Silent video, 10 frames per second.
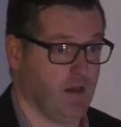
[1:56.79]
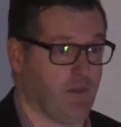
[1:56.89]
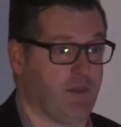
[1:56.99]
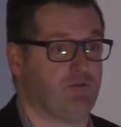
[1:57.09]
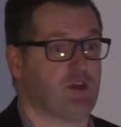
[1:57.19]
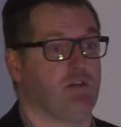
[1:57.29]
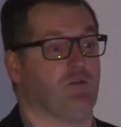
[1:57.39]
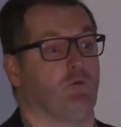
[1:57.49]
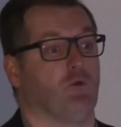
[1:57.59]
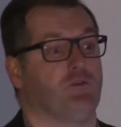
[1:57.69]
that they've changed
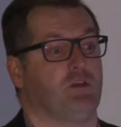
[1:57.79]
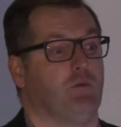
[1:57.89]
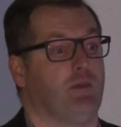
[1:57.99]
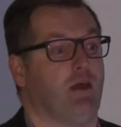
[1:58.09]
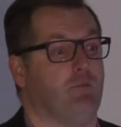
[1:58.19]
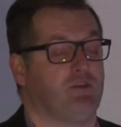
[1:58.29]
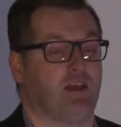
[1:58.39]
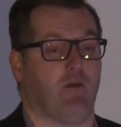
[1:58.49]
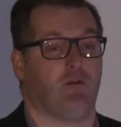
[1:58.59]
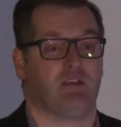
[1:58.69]
the rules that you now must
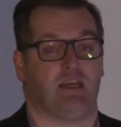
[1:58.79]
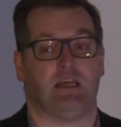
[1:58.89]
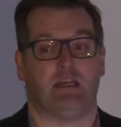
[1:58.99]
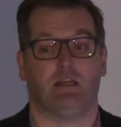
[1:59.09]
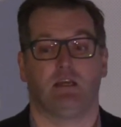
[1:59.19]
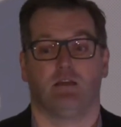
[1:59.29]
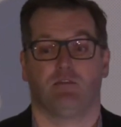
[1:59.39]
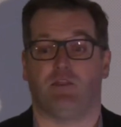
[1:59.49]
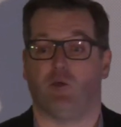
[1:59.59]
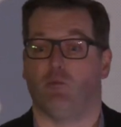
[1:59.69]
guarantee
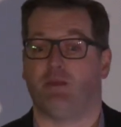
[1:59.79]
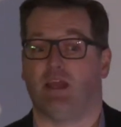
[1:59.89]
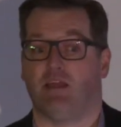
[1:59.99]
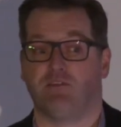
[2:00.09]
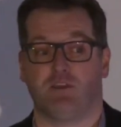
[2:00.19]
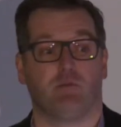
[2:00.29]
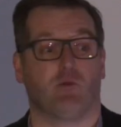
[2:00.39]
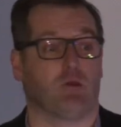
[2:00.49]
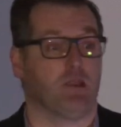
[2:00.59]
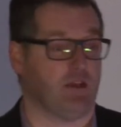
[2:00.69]
that there will be a
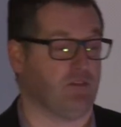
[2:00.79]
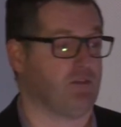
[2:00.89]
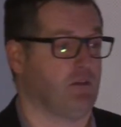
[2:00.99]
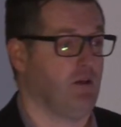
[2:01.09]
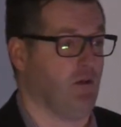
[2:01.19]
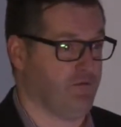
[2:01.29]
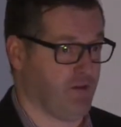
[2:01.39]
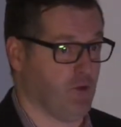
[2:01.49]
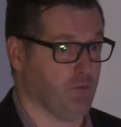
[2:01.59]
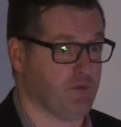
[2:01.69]
cinema release of
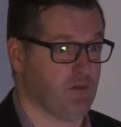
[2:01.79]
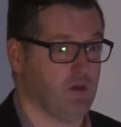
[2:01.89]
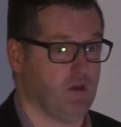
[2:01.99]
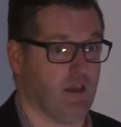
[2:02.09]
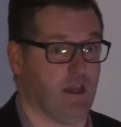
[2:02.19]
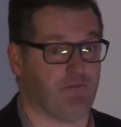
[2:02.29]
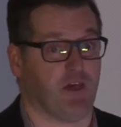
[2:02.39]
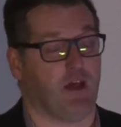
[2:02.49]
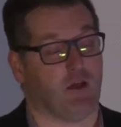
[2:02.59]
films if they are